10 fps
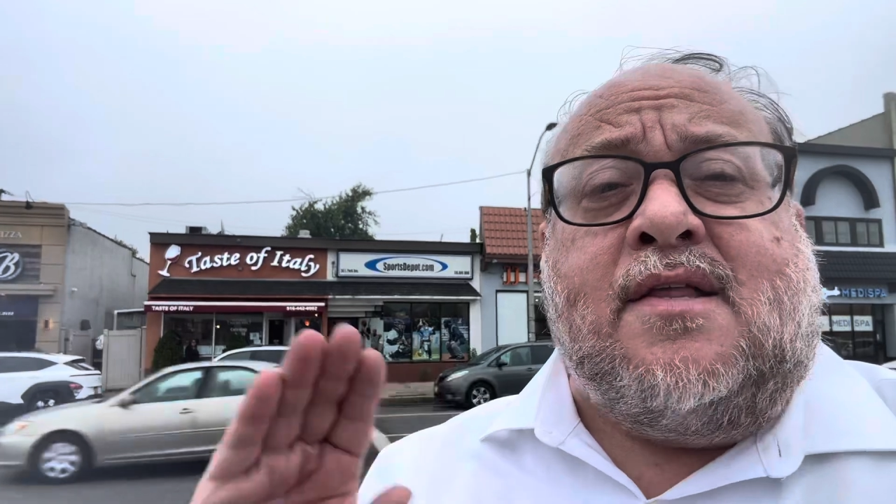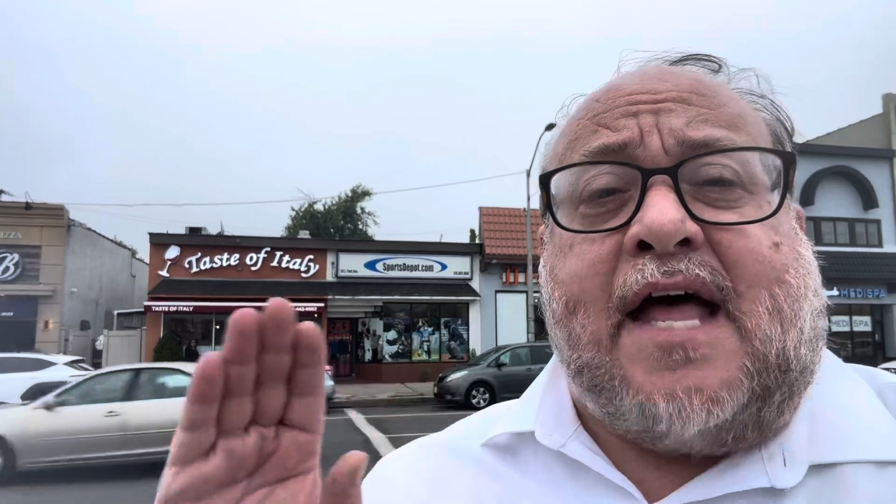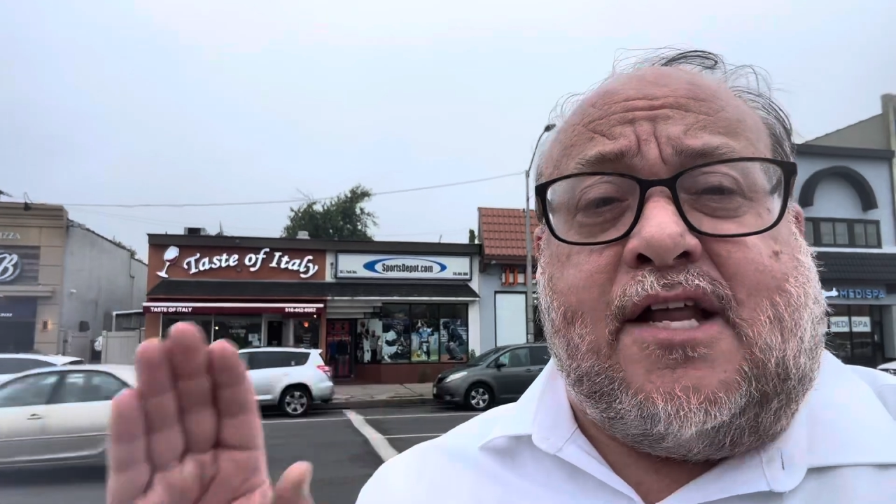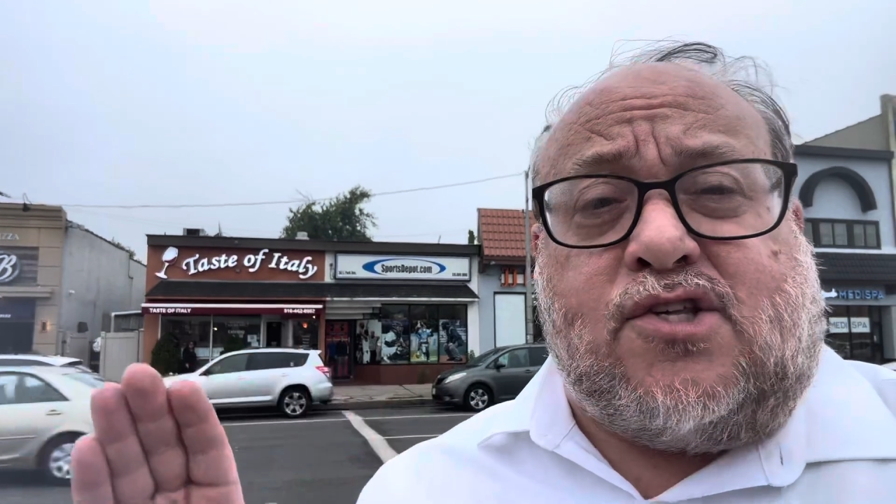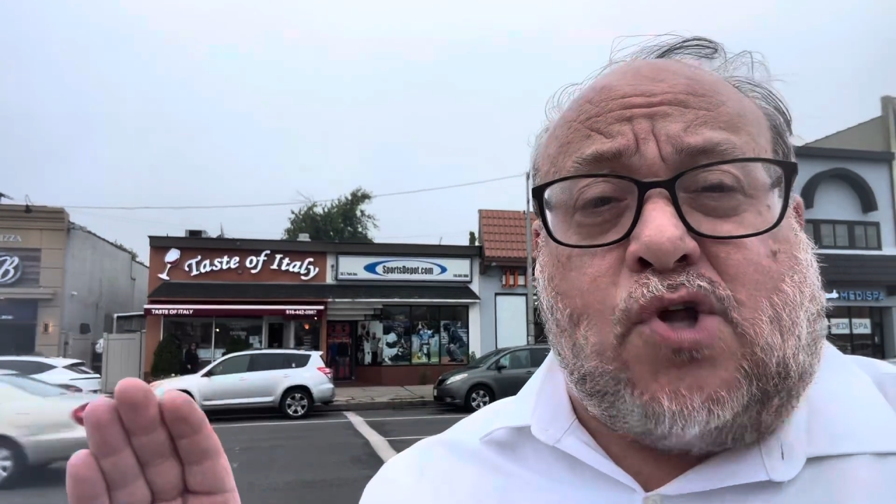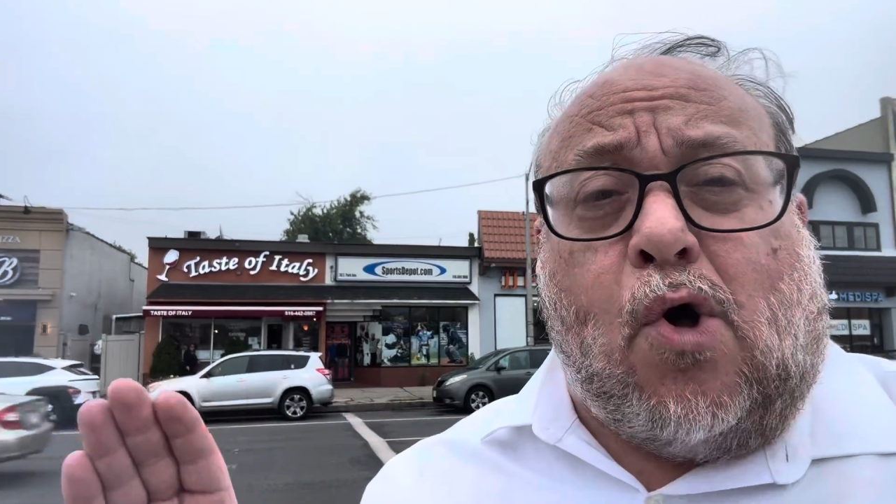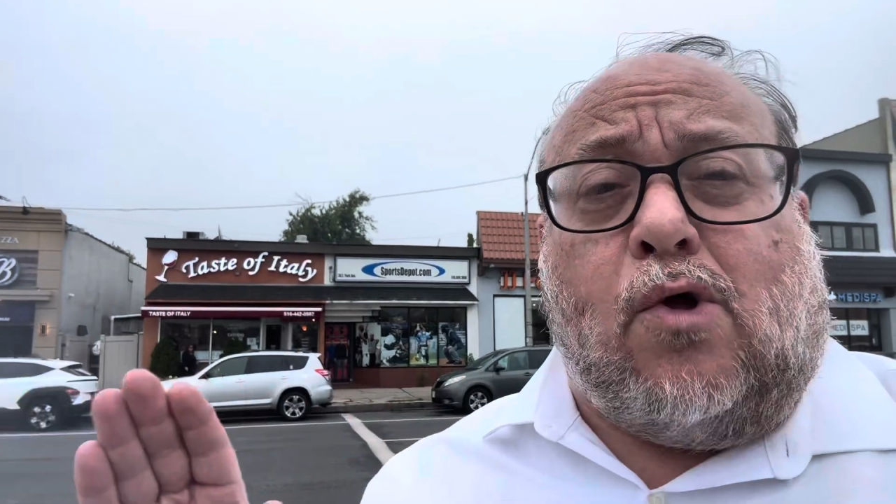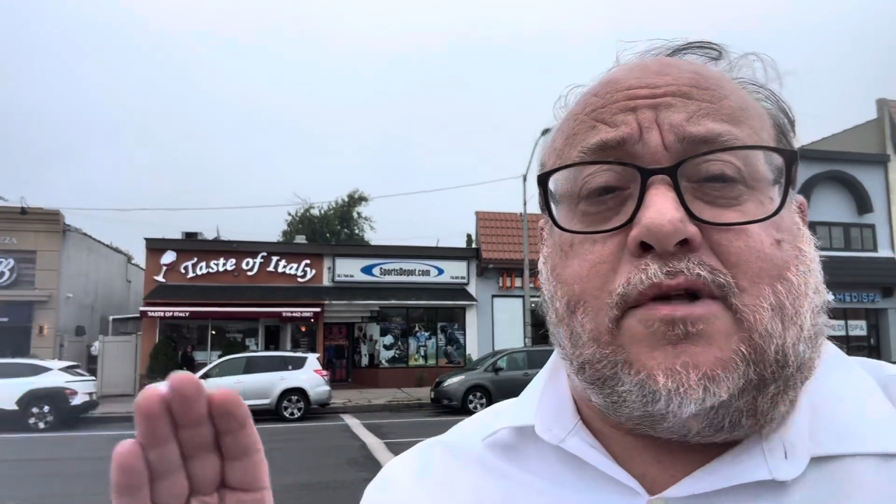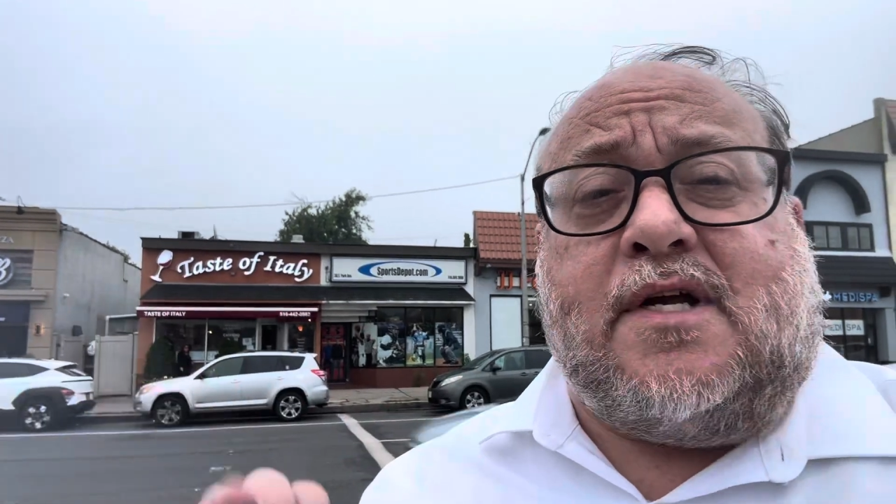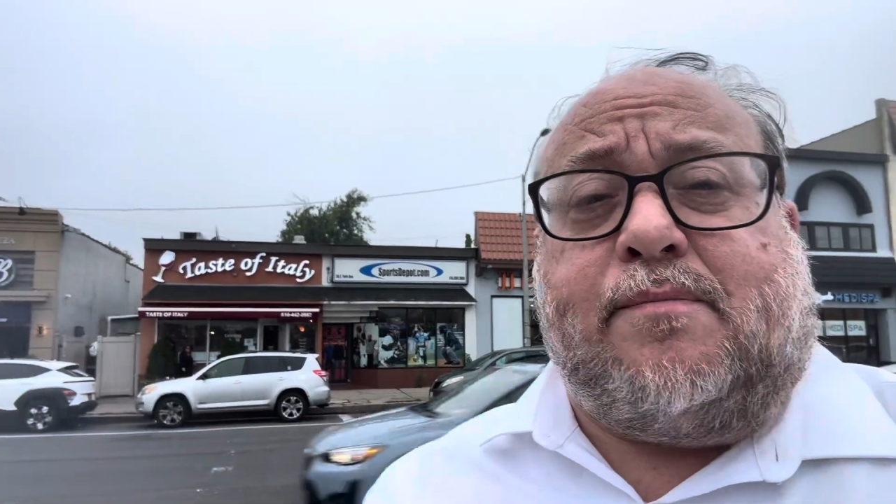that is
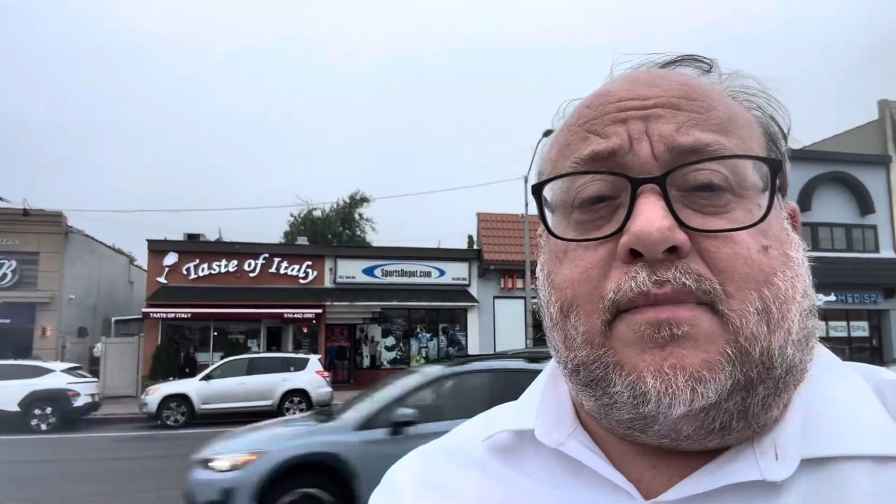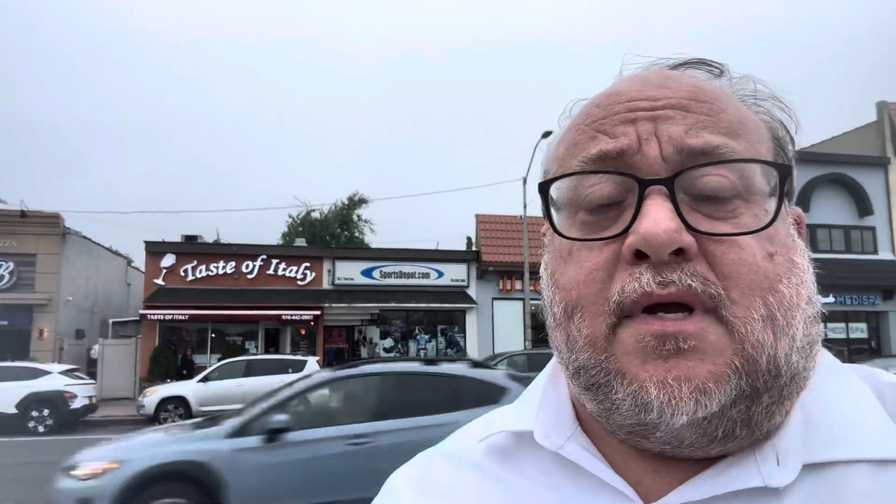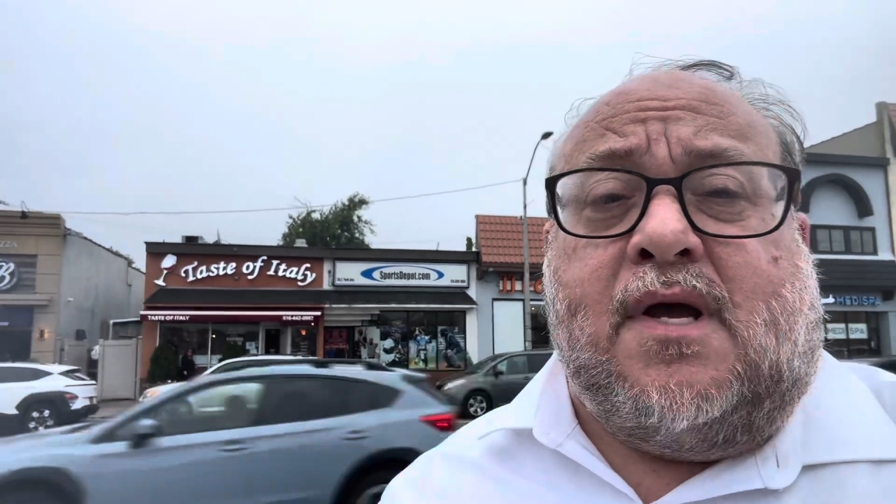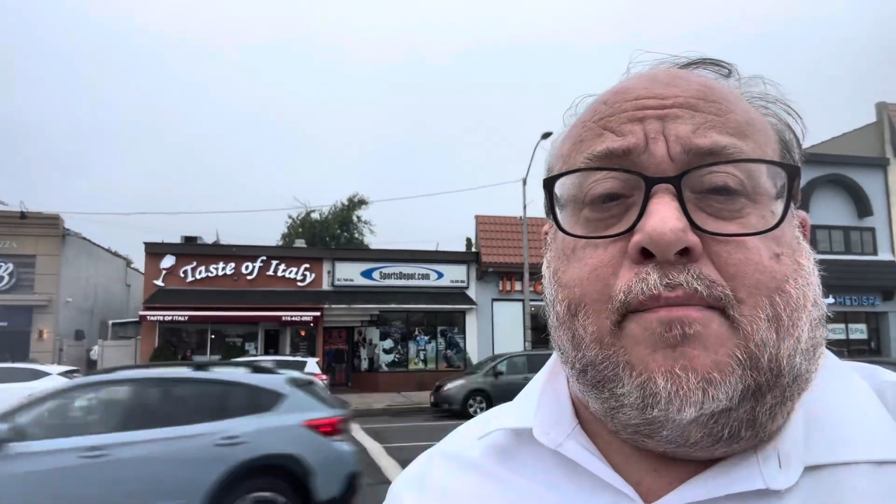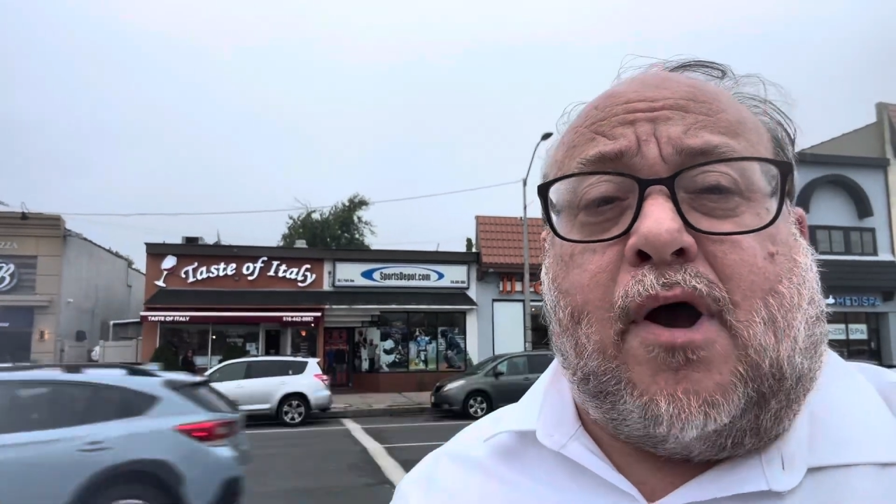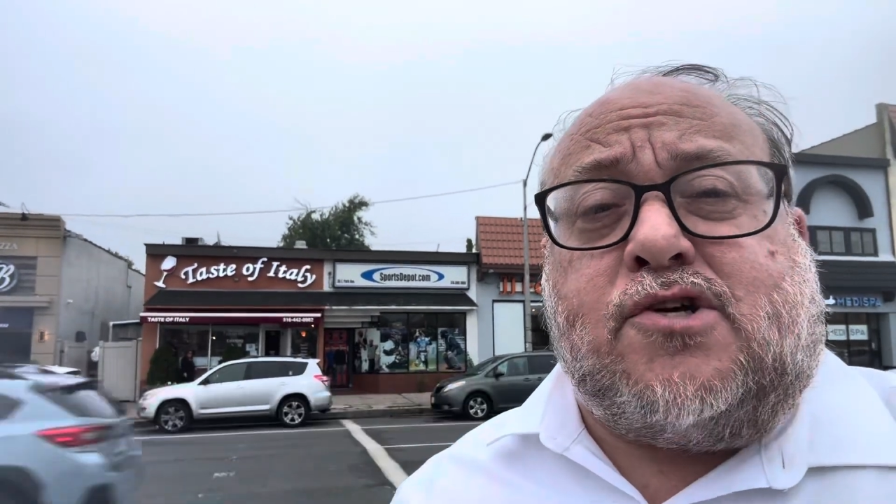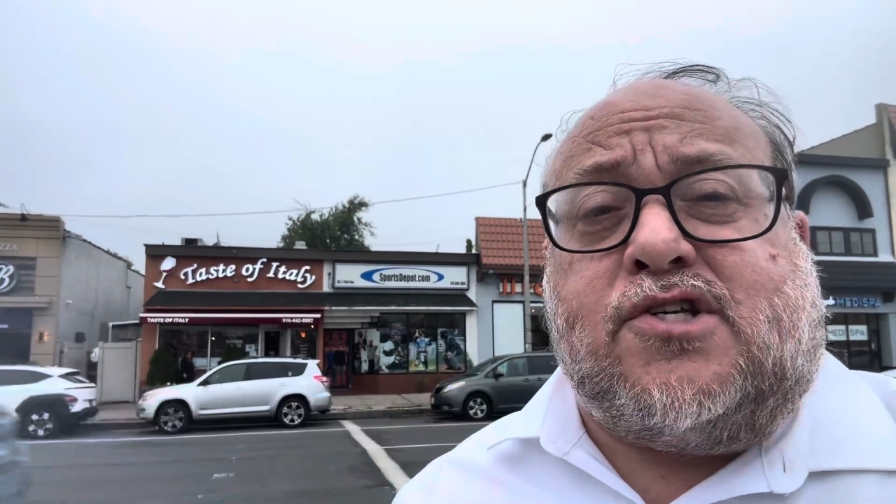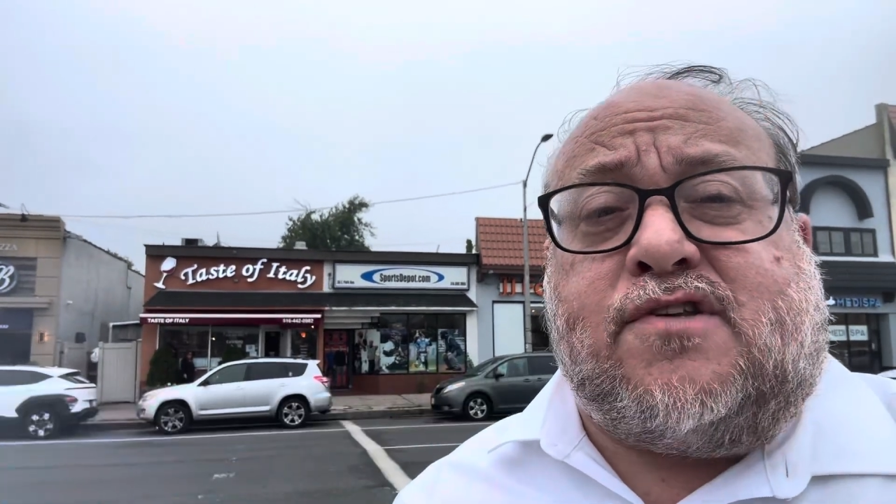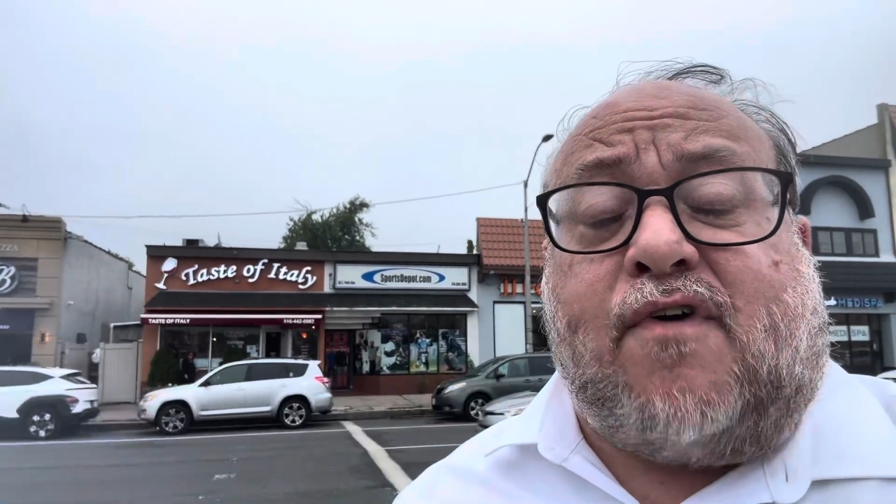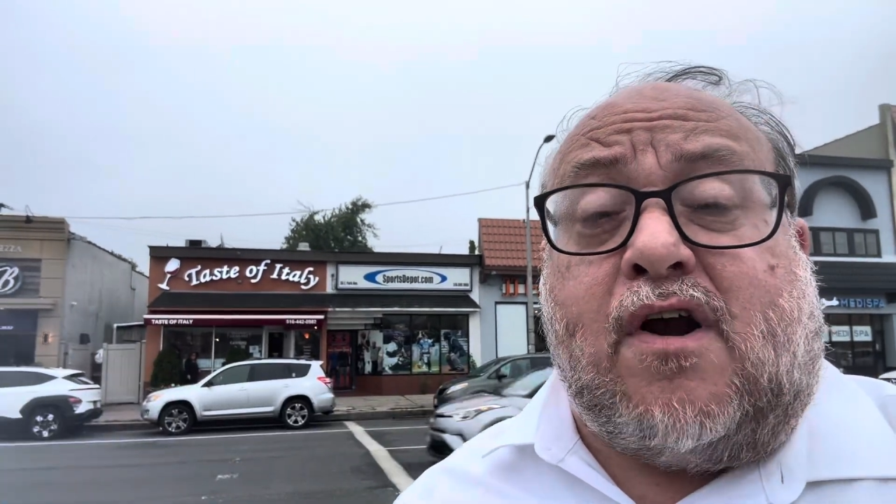told in
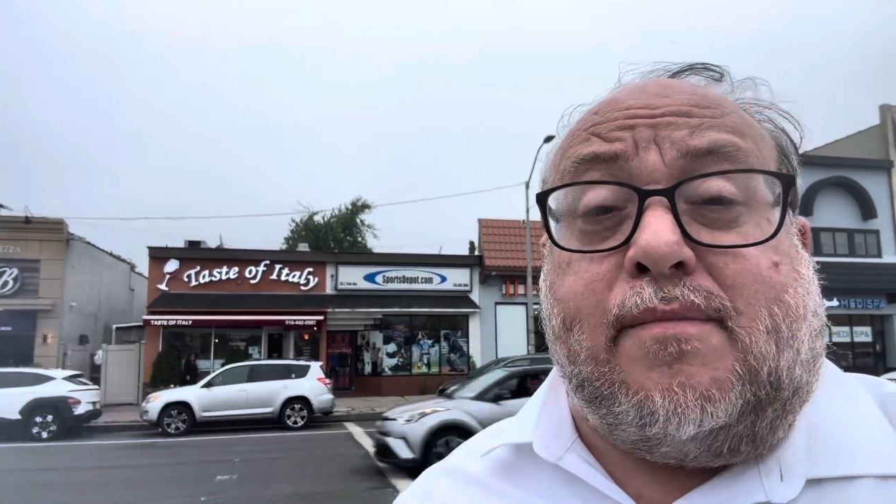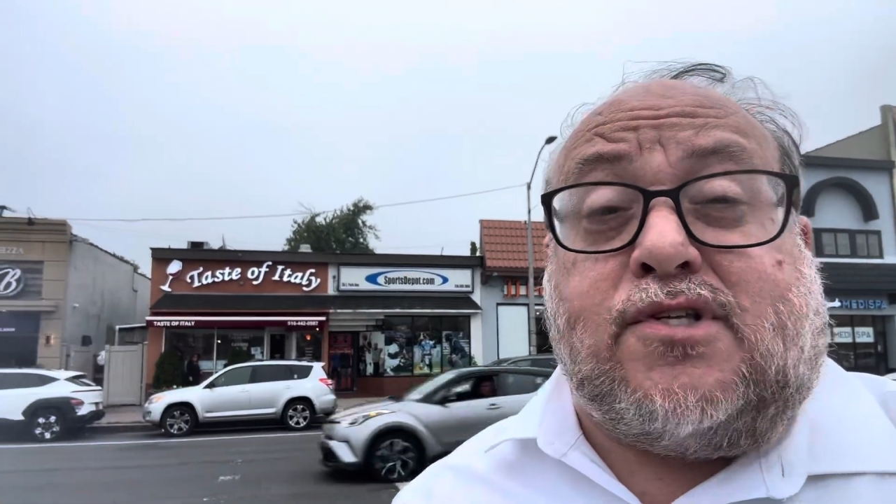Parshas Devarim